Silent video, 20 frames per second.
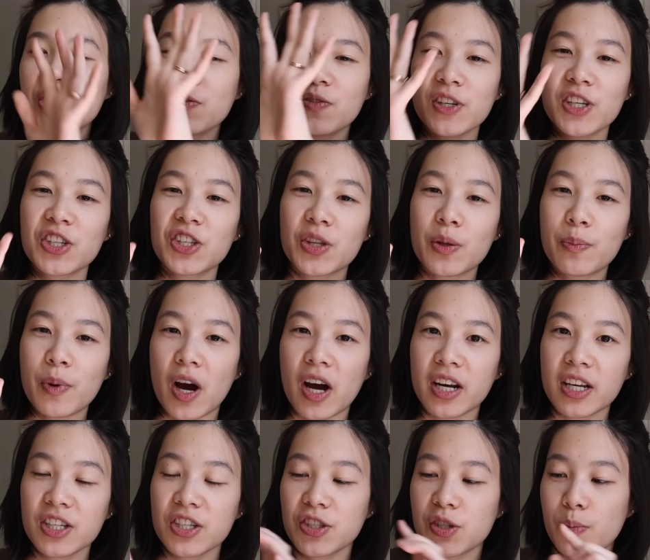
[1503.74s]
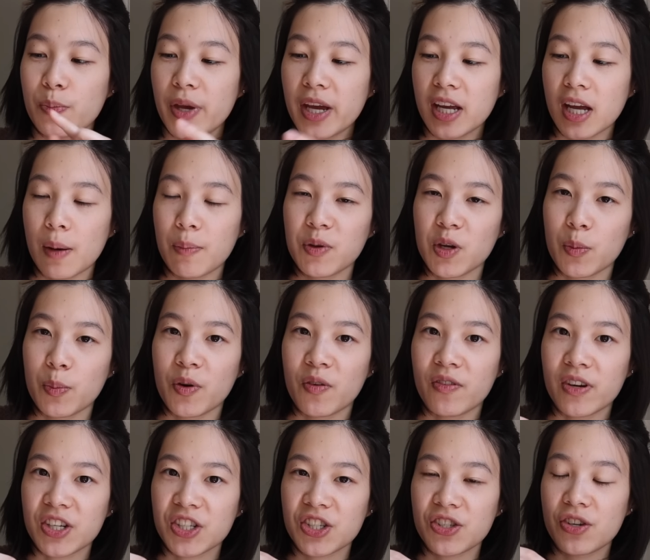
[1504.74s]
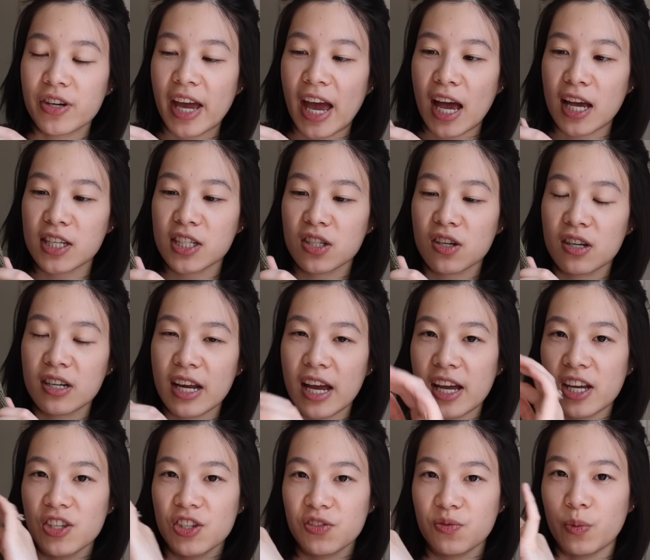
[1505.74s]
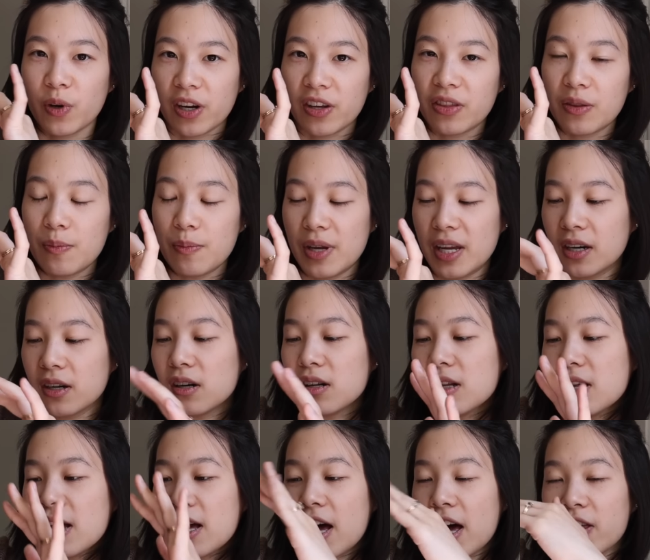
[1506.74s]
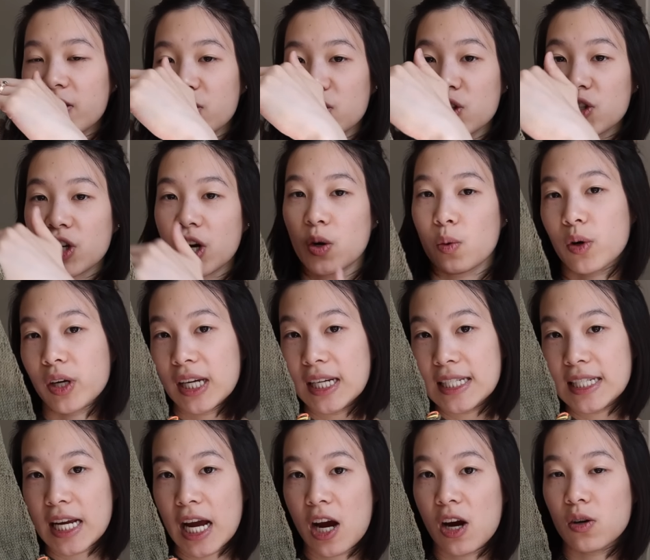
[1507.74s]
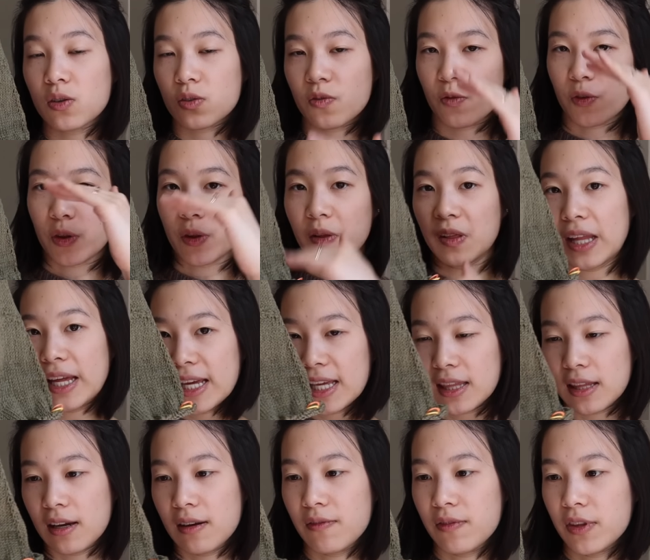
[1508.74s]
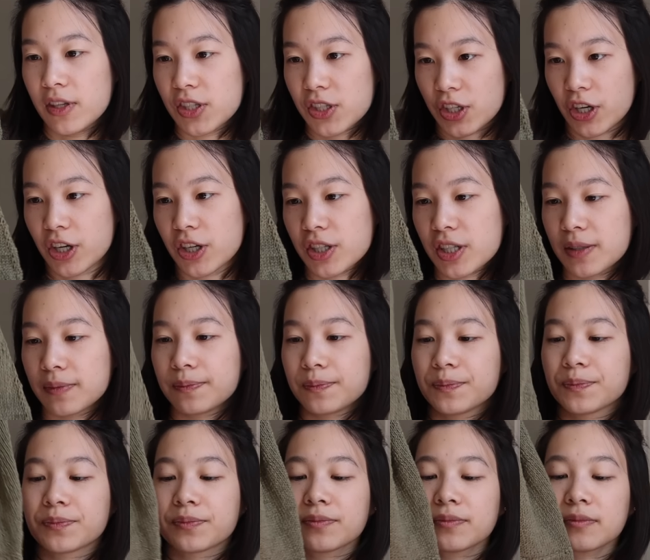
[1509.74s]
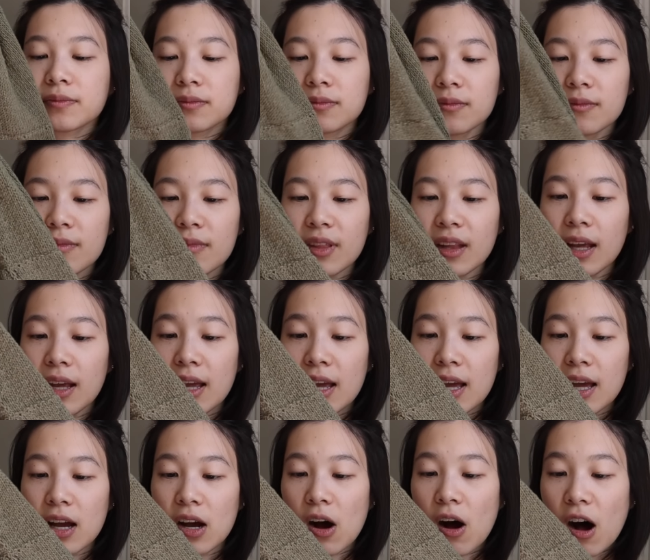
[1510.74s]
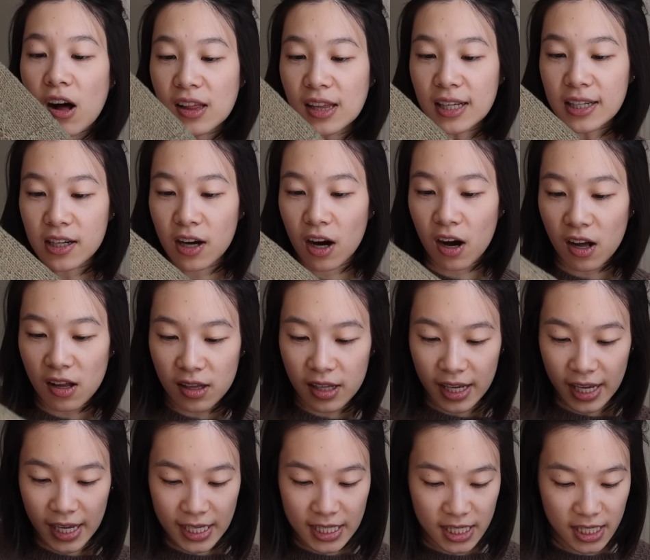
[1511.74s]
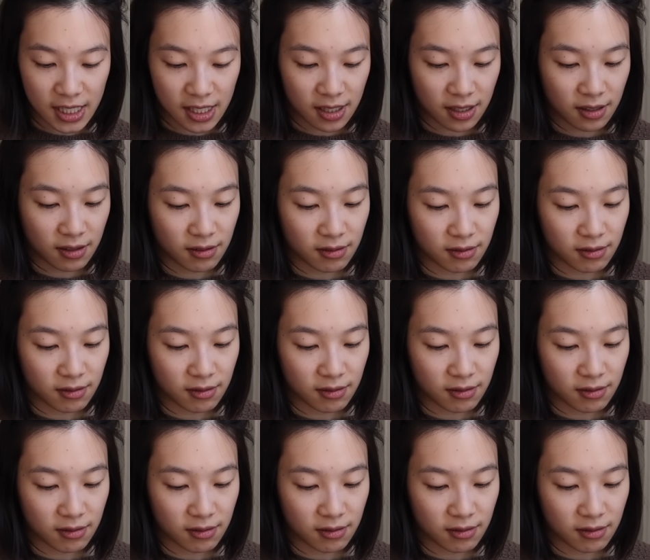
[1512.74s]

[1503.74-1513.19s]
you finish the bodice, you pick up your provisional cast on edge where at the middle, and then you start working down for the length of the skirt. All in all, it's